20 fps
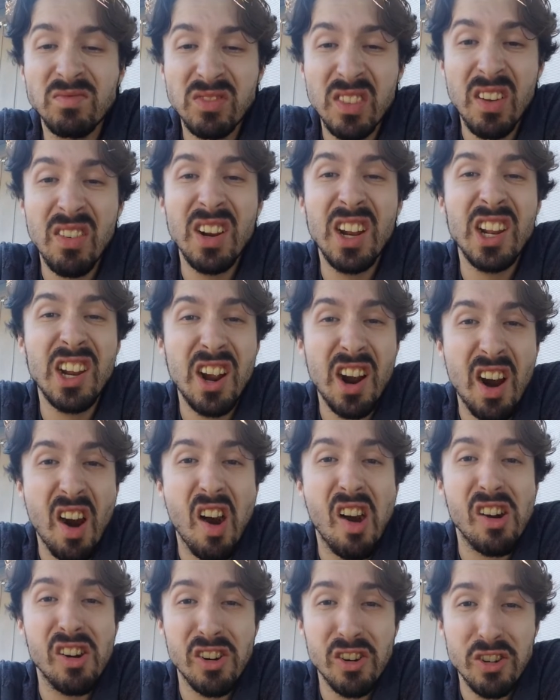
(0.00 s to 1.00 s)
Definitely not
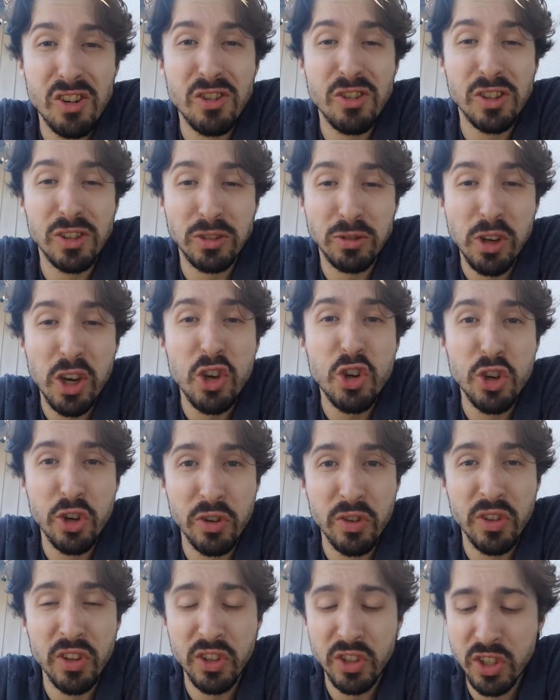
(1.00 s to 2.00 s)
harder and
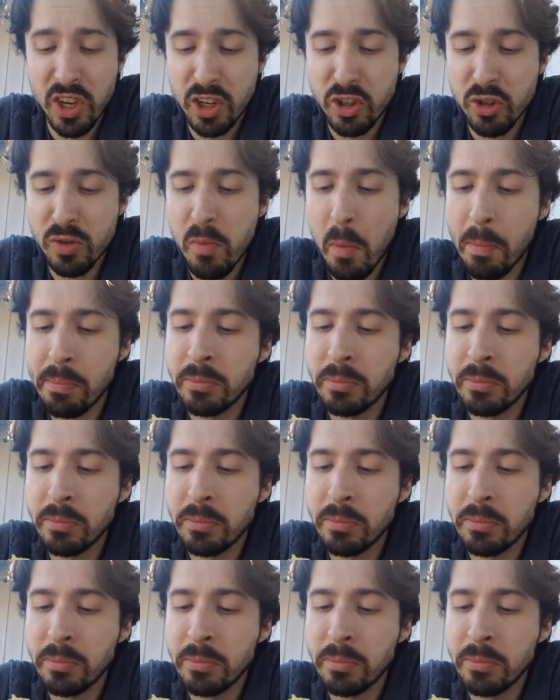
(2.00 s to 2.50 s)
crunchier in this section.